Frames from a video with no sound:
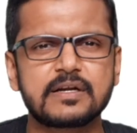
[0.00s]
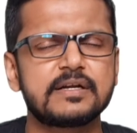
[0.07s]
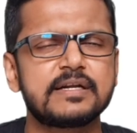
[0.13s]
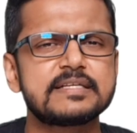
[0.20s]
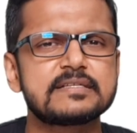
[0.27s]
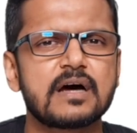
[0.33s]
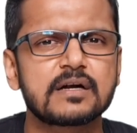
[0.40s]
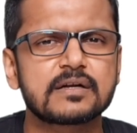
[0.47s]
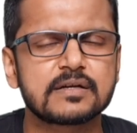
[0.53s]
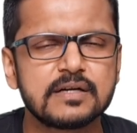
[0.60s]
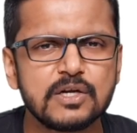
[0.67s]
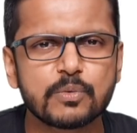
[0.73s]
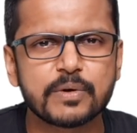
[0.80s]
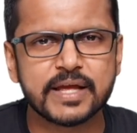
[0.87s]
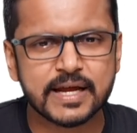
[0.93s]
and
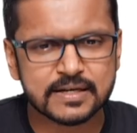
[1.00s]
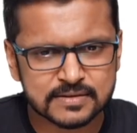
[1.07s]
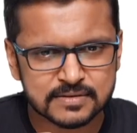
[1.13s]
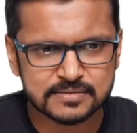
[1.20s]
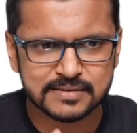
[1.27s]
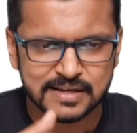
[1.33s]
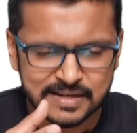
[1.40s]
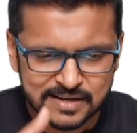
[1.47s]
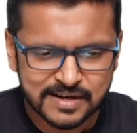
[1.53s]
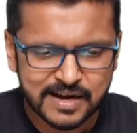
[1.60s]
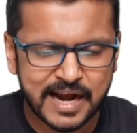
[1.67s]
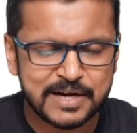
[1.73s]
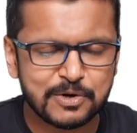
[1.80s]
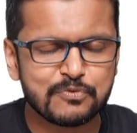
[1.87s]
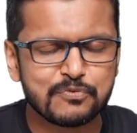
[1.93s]
disheartened looking at the
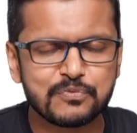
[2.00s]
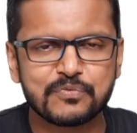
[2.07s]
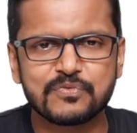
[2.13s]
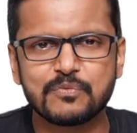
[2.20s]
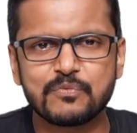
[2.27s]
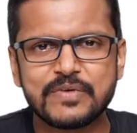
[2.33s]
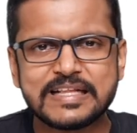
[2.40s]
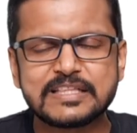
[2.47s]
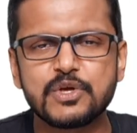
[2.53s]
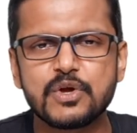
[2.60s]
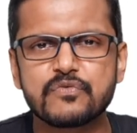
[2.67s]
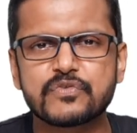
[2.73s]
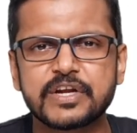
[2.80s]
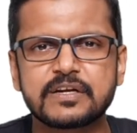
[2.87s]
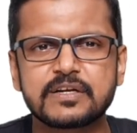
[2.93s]
kind of wealth you
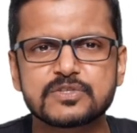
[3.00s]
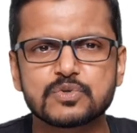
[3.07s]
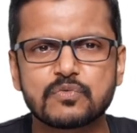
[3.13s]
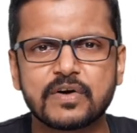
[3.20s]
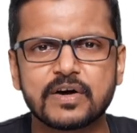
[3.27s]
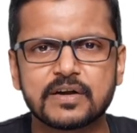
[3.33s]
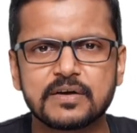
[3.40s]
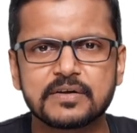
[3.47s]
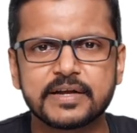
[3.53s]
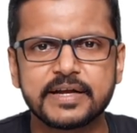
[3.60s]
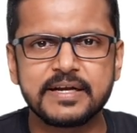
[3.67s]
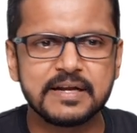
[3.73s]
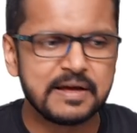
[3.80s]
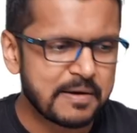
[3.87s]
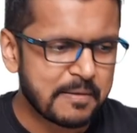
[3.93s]
have created so far,
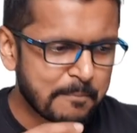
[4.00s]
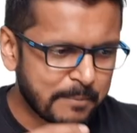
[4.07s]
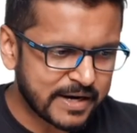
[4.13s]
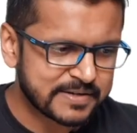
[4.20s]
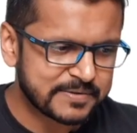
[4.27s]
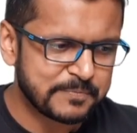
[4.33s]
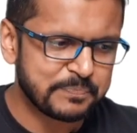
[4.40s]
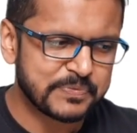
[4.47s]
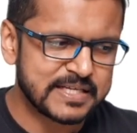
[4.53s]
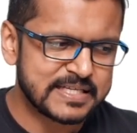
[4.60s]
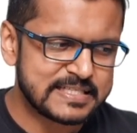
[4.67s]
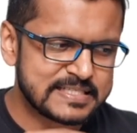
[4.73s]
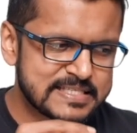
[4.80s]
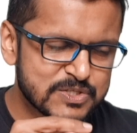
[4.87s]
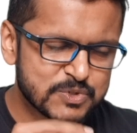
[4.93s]
right? But
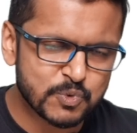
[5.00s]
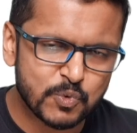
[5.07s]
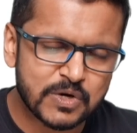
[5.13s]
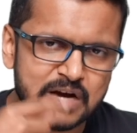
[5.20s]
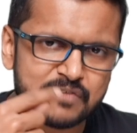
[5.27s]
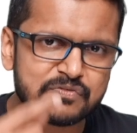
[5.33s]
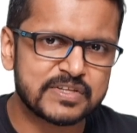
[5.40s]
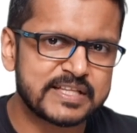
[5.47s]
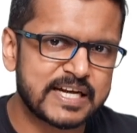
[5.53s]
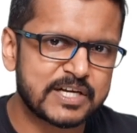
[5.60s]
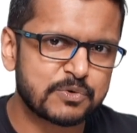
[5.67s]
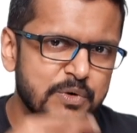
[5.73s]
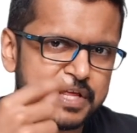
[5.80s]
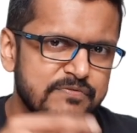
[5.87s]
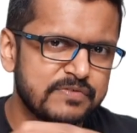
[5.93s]
soon after that,
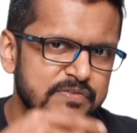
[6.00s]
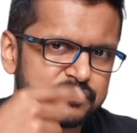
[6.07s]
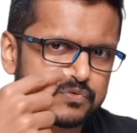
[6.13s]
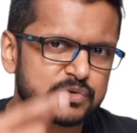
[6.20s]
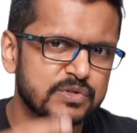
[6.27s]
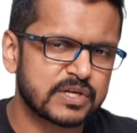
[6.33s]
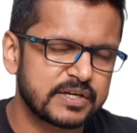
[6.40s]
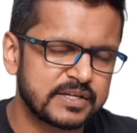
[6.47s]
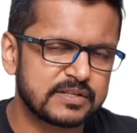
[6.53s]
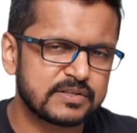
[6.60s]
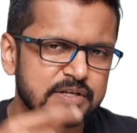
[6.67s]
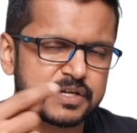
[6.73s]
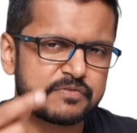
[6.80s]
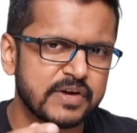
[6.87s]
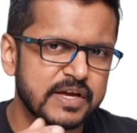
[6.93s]
25, 30,
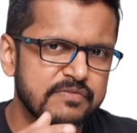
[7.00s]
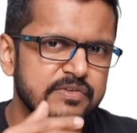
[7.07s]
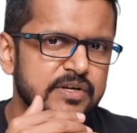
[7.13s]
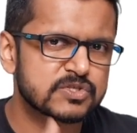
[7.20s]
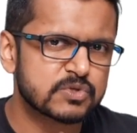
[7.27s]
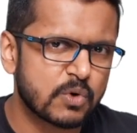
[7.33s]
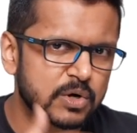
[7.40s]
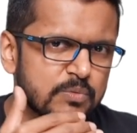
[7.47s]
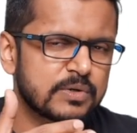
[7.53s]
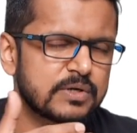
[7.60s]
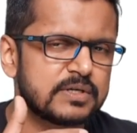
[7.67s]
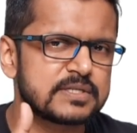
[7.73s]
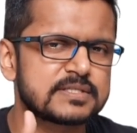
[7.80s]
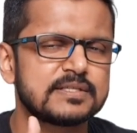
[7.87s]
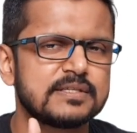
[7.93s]
35 years
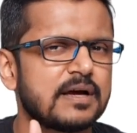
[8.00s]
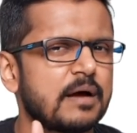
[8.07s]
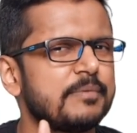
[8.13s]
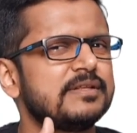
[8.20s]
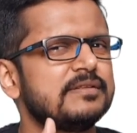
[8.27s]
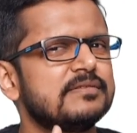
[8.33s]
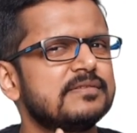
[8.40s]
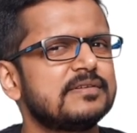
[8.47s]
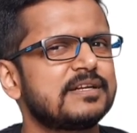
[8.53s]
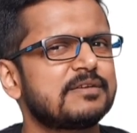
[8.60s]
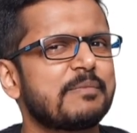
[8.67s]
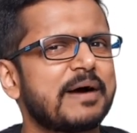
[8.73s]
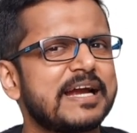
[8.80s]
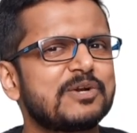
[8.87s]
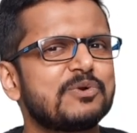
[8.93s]
onwards, I mean, it
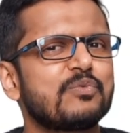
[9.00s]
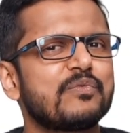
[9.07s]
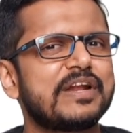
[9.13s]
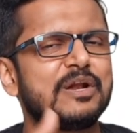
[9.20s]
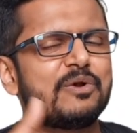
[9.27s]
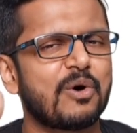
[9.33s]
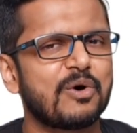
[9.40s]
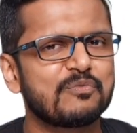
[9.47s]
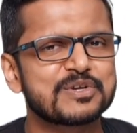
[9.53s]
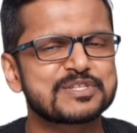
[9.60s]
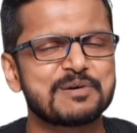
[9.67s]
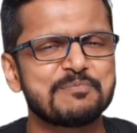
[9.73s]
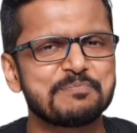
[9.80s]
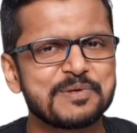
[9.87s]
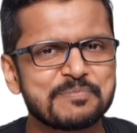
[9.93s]
might look very long for
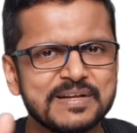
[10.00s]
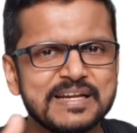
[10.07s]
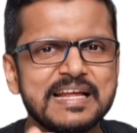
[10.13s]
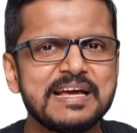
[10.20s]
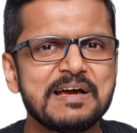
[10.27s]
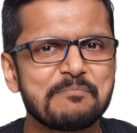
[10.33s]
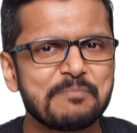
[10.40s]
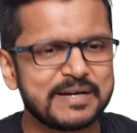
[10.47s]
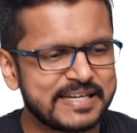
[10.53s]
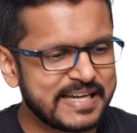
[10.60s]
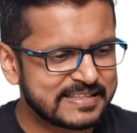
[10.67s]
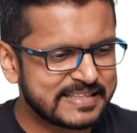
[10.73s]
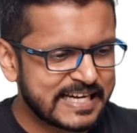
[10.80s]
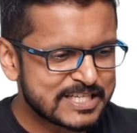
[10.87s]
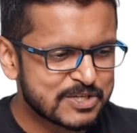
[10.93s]
some people, but
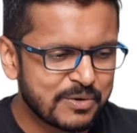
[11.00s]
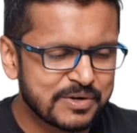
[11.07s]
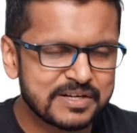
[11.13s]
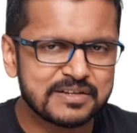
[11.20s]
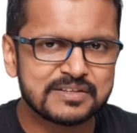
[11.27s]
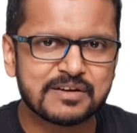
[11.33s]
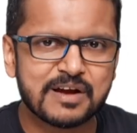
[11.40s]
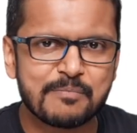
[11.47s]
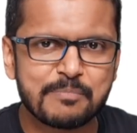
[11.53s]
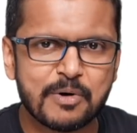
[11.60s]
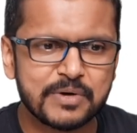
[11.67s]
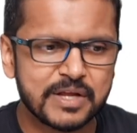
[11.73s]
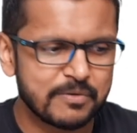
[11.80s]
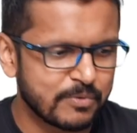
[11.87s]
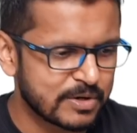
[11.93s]
yeah, that's how
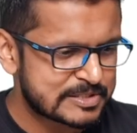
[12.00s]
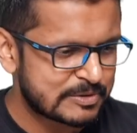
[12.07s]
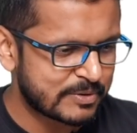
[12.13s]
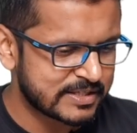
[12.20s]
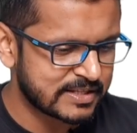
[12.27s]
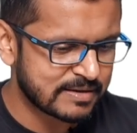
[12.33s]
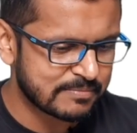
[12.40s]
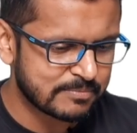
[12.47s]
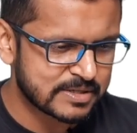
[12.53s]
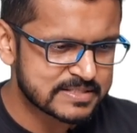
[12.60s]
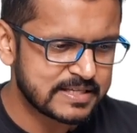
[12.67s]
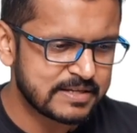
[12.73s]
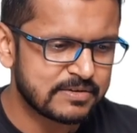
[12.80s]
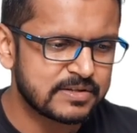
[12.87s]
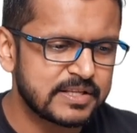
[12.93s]
compounding works. Look at the numbers.
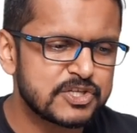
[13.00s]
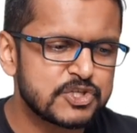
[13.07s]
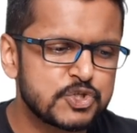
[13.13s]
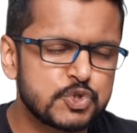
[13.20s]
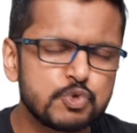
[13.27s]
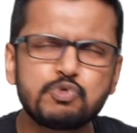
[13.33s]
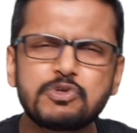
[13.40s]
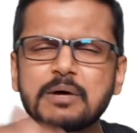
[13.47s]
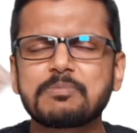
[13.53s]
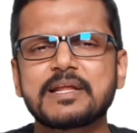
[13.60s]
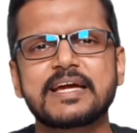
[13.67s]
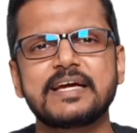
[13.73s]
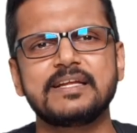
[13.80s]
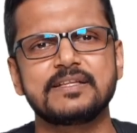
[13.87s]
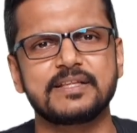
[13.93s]
They shoot up
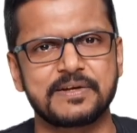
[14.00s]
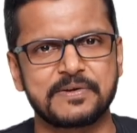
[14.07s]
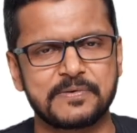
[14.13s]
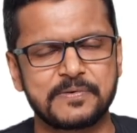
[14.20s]
like anything.